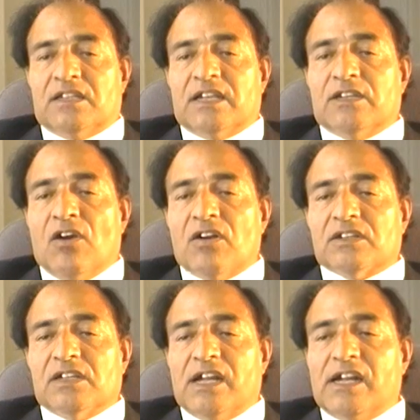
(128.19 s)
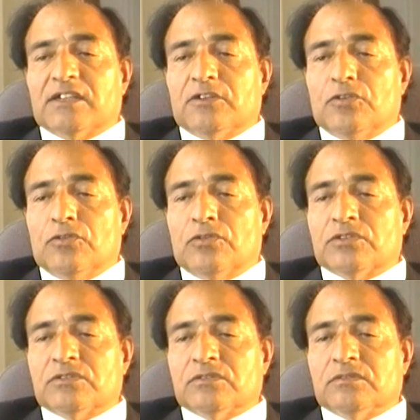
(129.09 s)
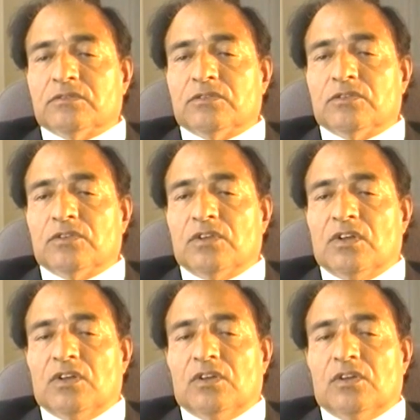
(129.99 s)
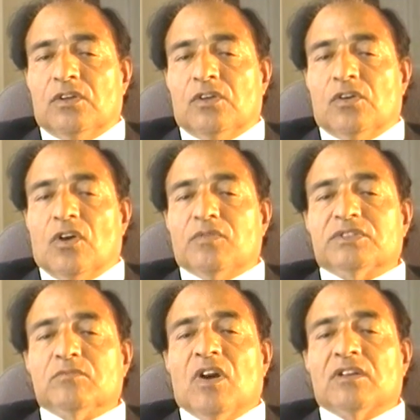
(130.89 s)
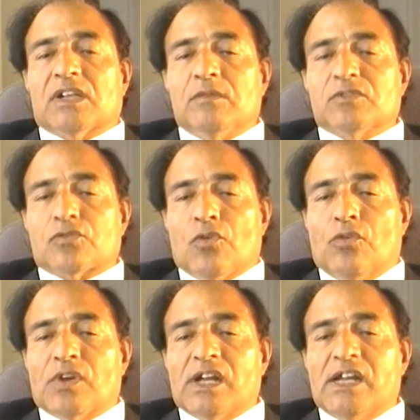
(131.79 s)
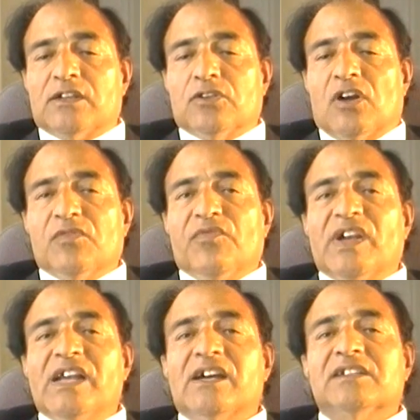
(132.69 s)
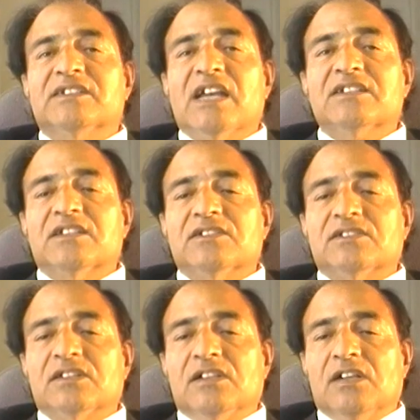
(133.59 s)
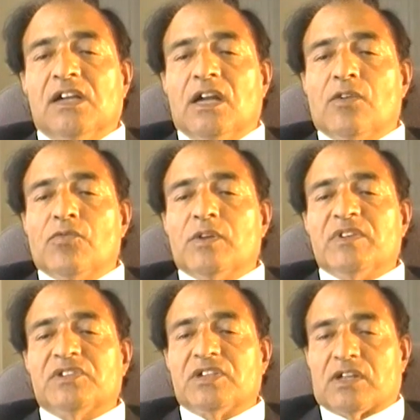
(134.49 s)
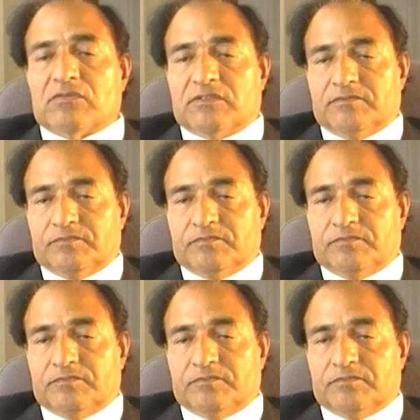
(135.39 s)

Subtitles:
Then I knocked at the doors of small claims court and thought fair justice would be served.